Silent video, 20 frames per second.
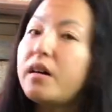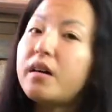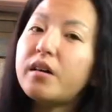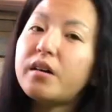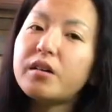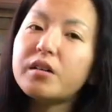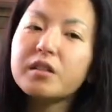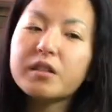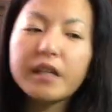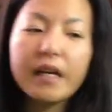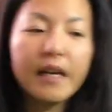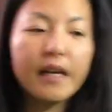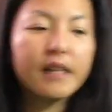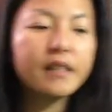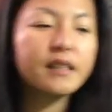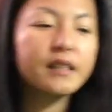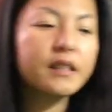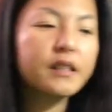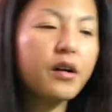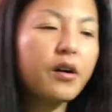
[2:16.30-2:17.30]
Okay,
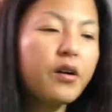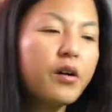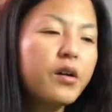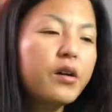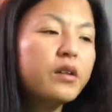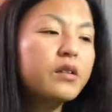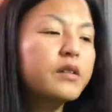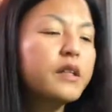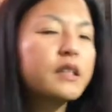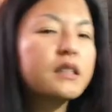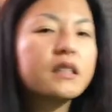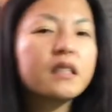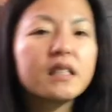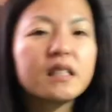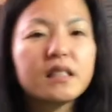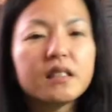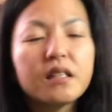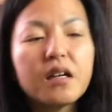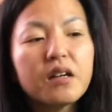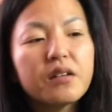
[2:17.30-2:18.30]
so let's
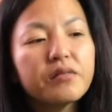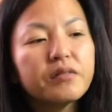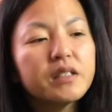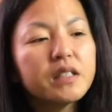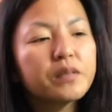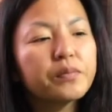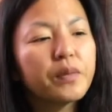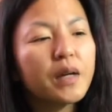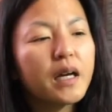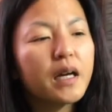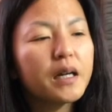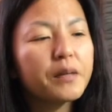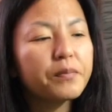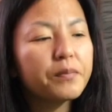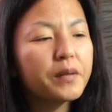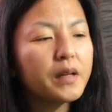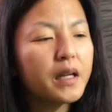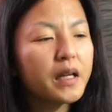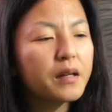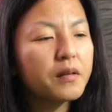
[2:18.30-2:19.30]
start with my
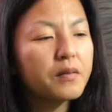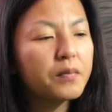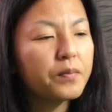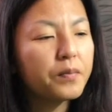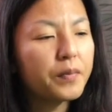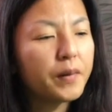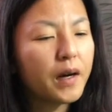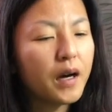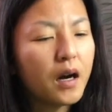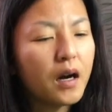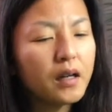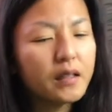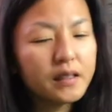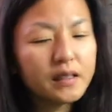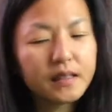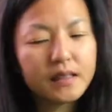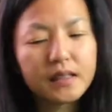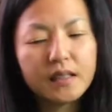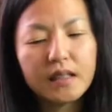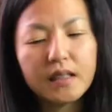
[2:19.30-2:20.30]
plant
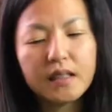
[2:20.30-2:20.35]
box.